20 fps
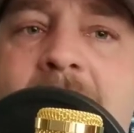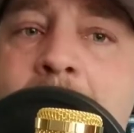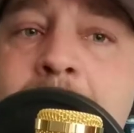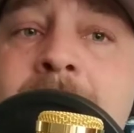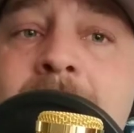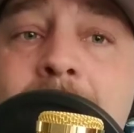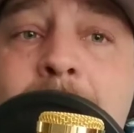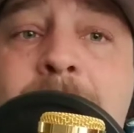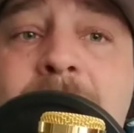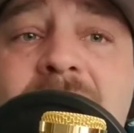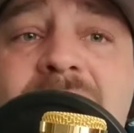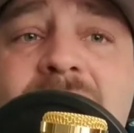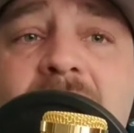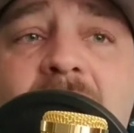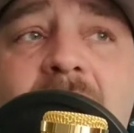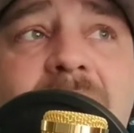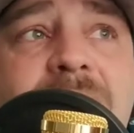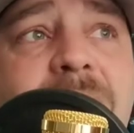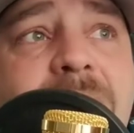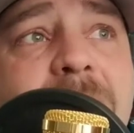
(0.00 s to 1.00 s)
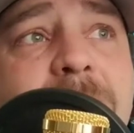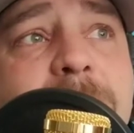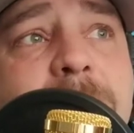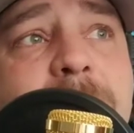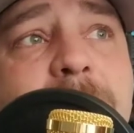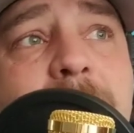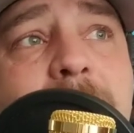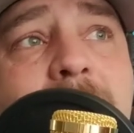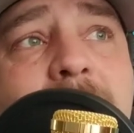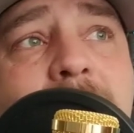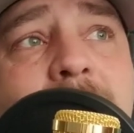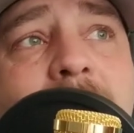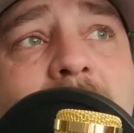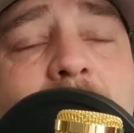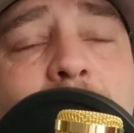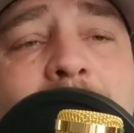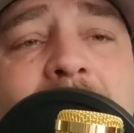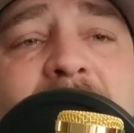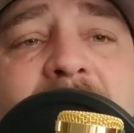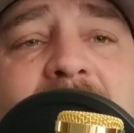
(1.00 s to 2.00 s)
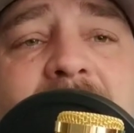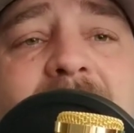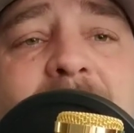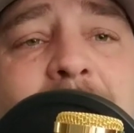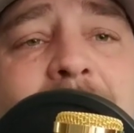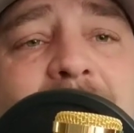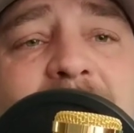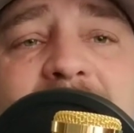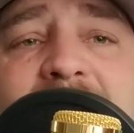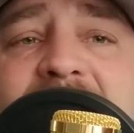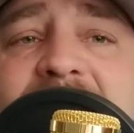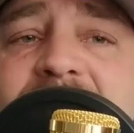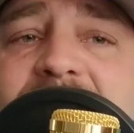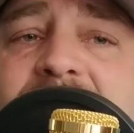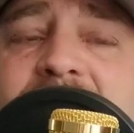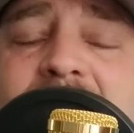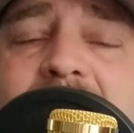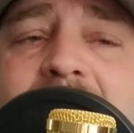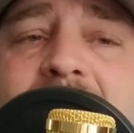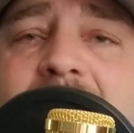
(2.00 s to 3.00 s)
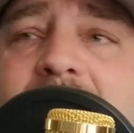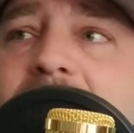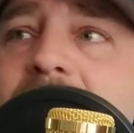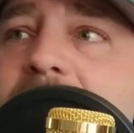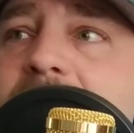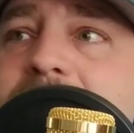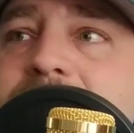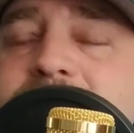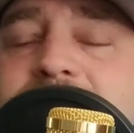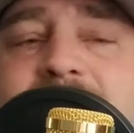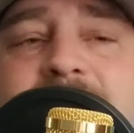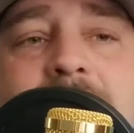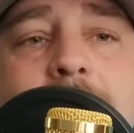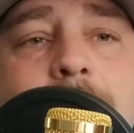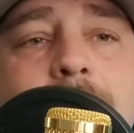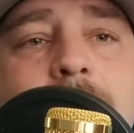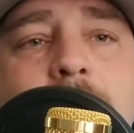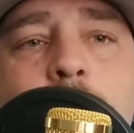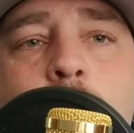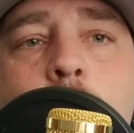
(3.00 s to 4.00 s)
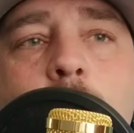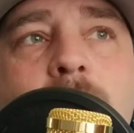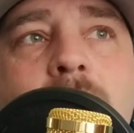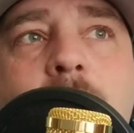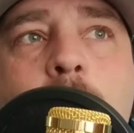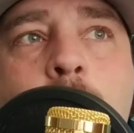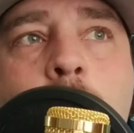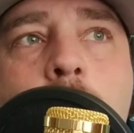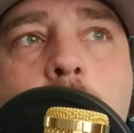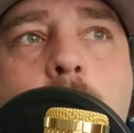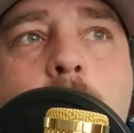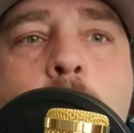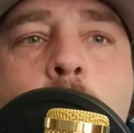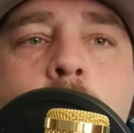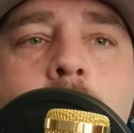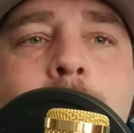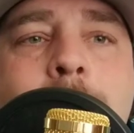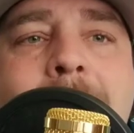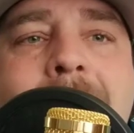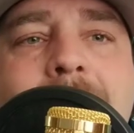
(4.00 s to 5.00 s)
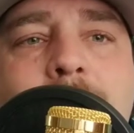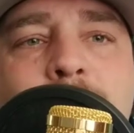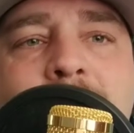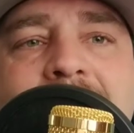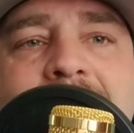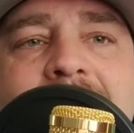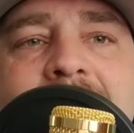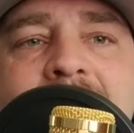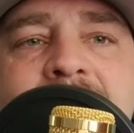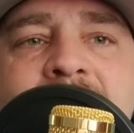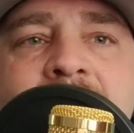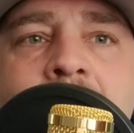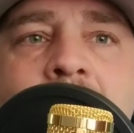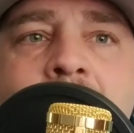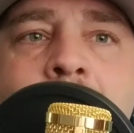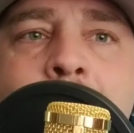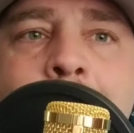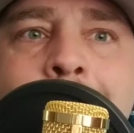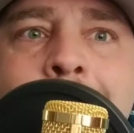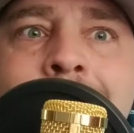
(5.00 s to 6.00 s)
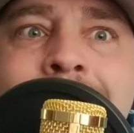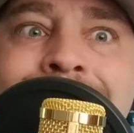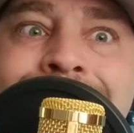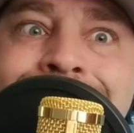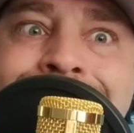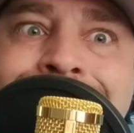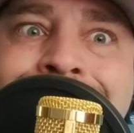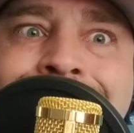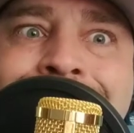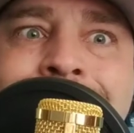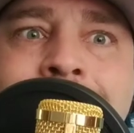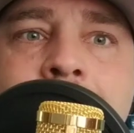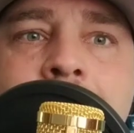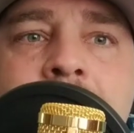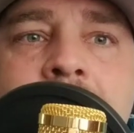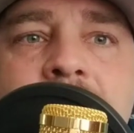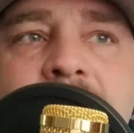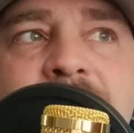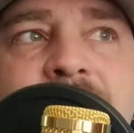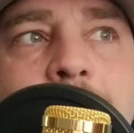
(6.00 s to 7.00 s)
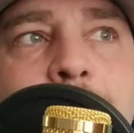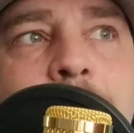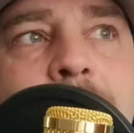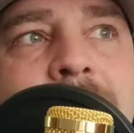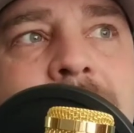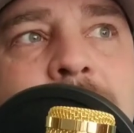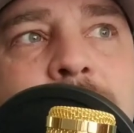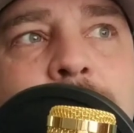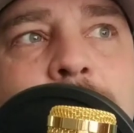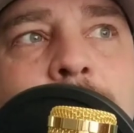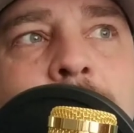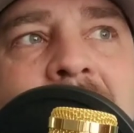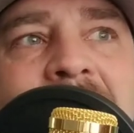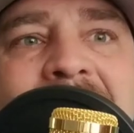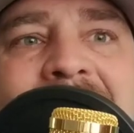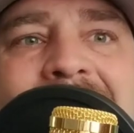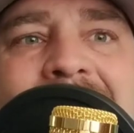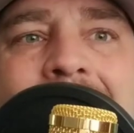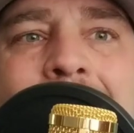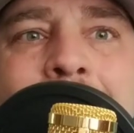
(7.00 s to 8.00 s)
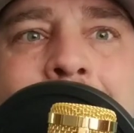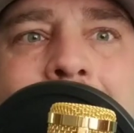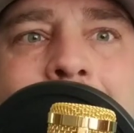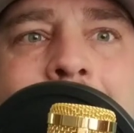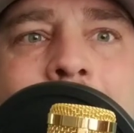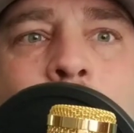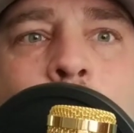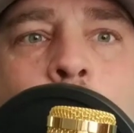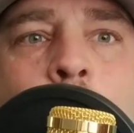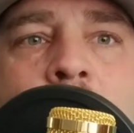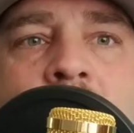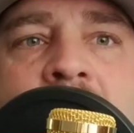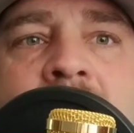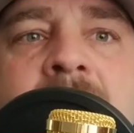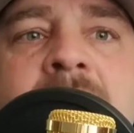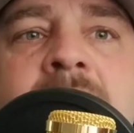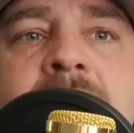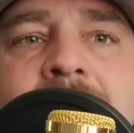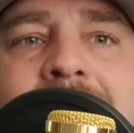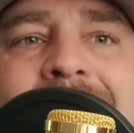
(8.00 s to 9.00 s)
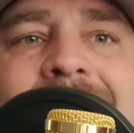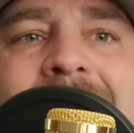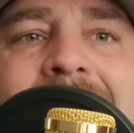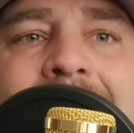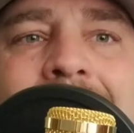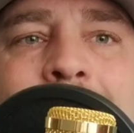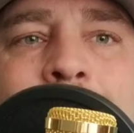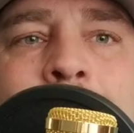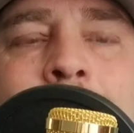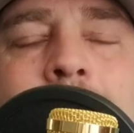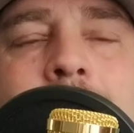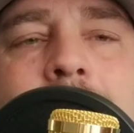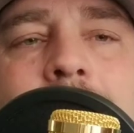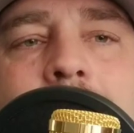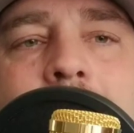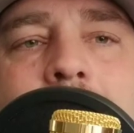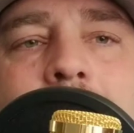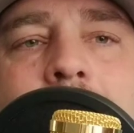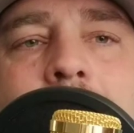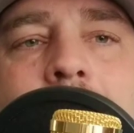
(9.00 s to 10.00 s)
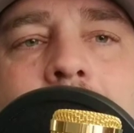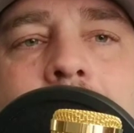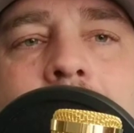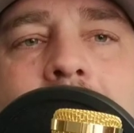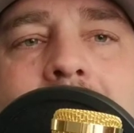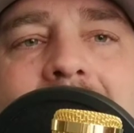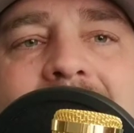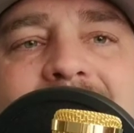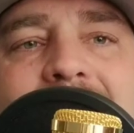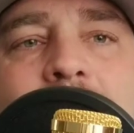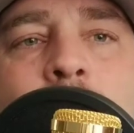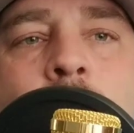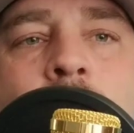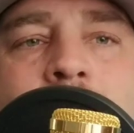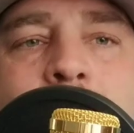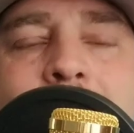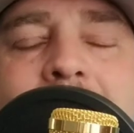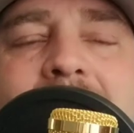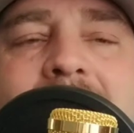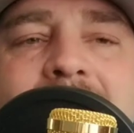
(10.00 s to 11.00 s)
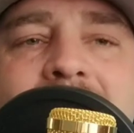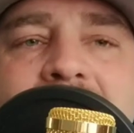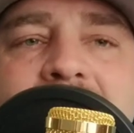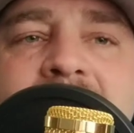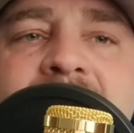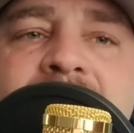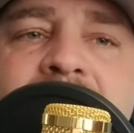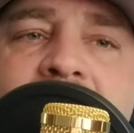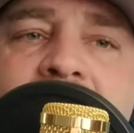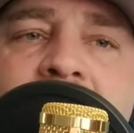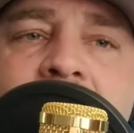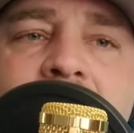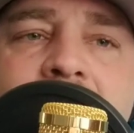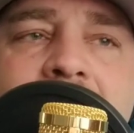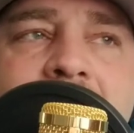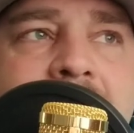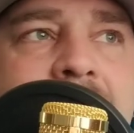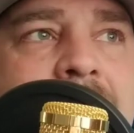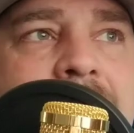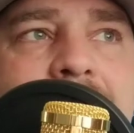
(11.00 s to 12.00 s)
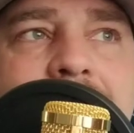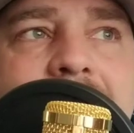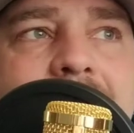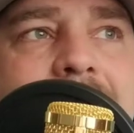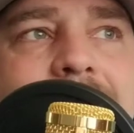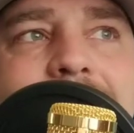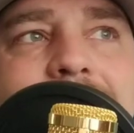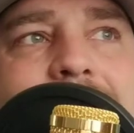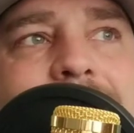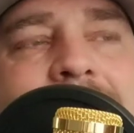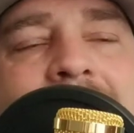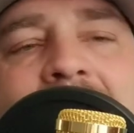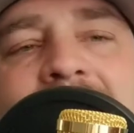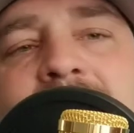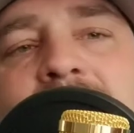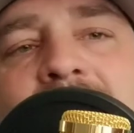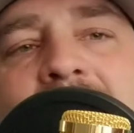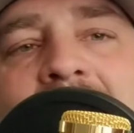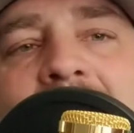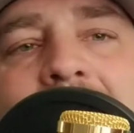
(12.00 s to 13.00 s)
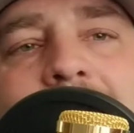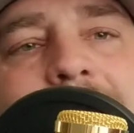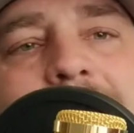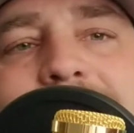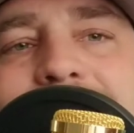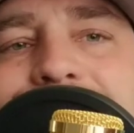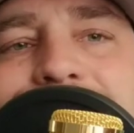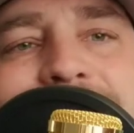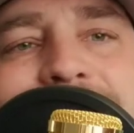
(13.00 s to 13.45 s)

I'm kind of pissed off about this quote unquote quarterback ranking from someone who I think had maybe one good game as a quarterback in the NFL, and after that